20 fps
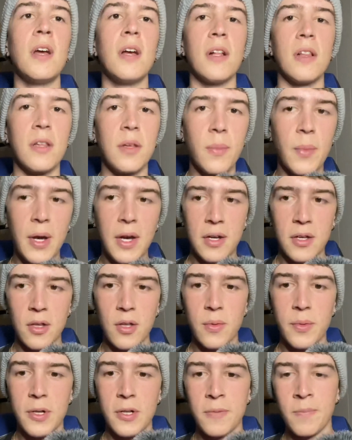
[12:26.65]
Lean back a
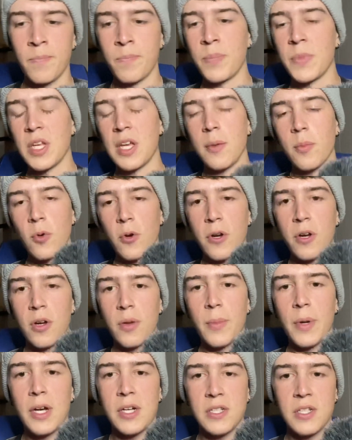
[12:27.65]
little bit, keep your weight on your
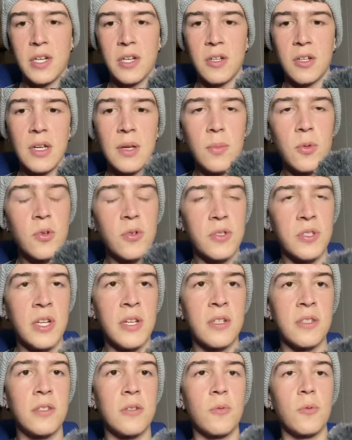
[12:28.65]
back tire, keep the
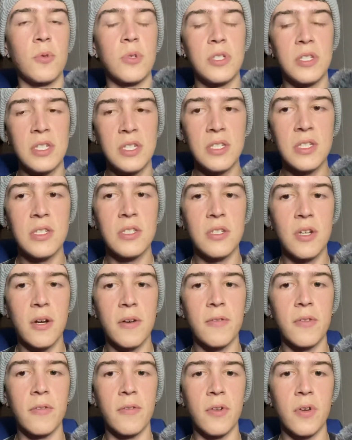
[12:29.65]
resistance
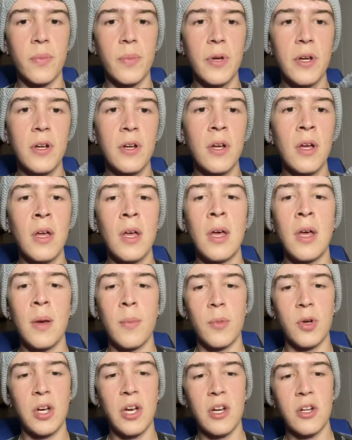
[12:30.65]
off the front peg,
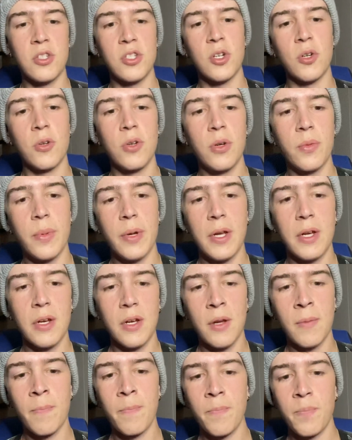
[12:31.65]
but kind of turn your peg
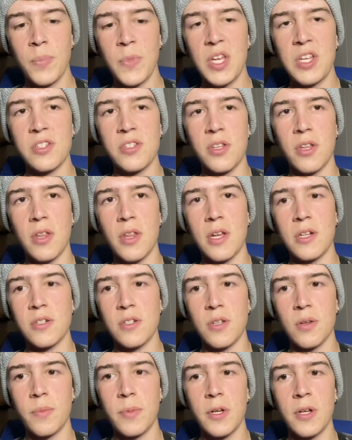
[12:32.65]
into the ledge a
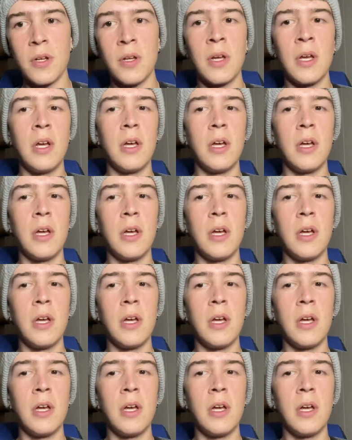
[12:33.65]
little bit.